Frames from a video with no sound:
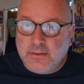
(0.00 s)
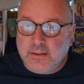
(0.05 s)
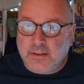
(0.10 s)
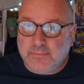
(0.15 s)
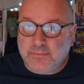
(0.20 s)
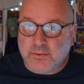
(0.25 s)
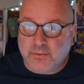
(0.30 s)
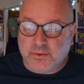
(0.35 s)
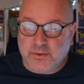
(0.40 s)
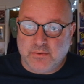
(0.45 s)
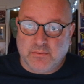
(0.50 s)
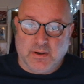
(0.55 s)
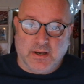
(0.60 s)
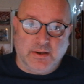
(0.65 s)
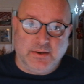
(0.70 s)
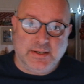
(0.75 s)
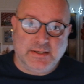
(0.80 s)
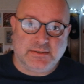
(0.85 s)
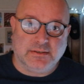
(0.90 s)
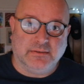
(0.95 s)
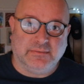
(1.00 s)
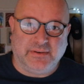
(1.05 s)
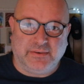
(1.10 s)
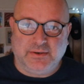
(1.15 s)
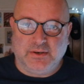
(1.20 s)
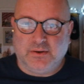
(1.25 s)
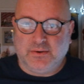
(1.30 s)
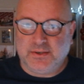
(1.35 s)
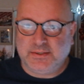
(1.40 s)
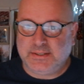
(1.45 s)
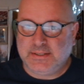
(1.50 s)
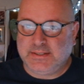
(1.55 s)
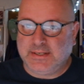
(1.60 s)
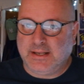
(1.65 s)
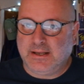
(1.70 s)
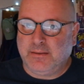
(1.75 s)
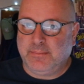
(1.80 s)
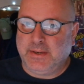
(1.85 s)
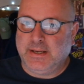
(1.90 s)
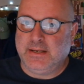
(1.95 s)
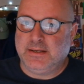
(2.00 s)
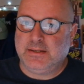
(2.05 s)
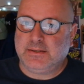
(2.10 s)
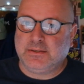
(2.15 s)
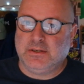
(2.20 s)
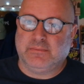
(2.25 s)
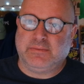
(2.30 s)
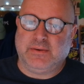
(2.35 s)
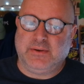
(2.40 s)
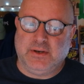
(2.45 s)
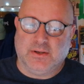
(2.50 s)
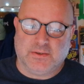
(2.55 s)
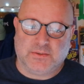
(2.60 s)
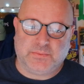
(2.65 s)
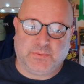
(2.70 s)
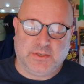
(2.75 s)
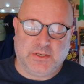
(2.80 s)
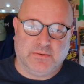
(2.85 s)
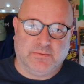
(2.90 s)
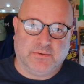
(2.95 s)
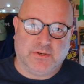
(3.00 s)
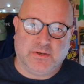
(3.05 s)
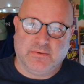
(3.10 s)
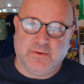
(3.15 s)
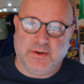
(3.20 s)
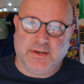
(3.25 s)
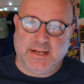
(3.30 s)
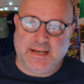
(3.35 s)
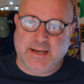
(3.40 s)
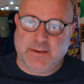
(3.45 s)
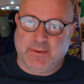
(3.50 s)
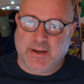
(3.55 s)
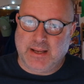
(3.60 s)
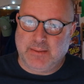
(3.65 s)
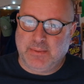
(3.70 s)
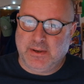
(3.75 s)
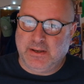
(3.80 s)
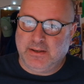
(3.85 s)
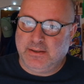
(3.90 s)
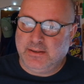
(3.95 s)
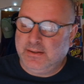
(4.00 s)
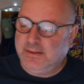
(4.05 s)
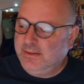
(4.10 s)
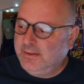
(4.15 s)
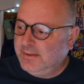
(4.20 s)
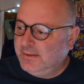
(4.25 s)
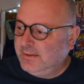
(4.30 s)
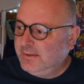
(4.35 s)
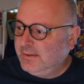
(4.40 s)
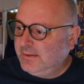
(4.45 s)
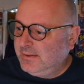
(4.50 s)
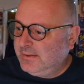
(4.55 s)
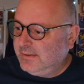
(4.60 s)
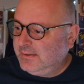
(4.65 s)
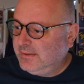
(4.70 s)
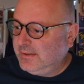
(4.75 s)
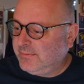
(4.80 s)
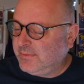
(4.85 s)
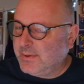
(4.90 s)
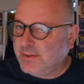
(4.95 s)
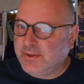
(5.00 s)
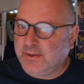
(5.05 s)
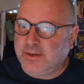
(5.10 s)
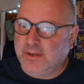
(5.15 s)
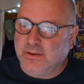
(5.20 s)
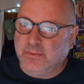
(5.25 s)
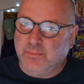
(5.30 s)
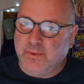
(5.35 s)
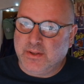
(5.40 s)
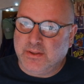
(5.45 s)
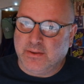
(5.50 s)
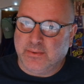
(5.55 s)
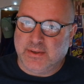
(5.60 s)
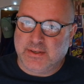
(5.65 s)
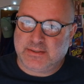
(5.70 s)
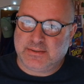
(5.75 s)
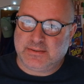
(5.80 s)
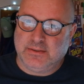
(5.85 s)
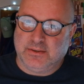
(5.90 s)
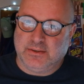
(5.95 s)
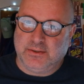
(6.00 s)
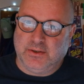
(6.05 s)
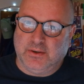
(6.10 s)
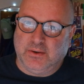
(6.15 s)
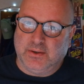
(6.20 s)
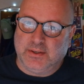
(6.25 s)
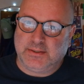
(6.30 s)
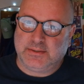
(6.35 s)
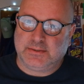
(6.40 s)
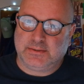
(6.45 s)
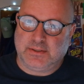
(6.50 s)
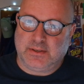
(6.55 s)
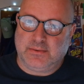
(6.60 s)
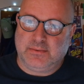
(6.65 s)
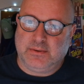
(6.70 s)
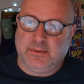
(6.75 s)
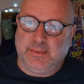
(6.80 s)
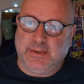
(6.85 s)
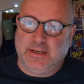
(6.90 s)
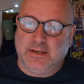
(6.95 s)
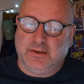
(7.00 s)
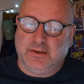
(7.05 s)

if you're on your own, it's not very nice, is it? I mean, it's not very nice when you're on your own anyway, but if you ain't got no one with you, it's not nice. So I mean,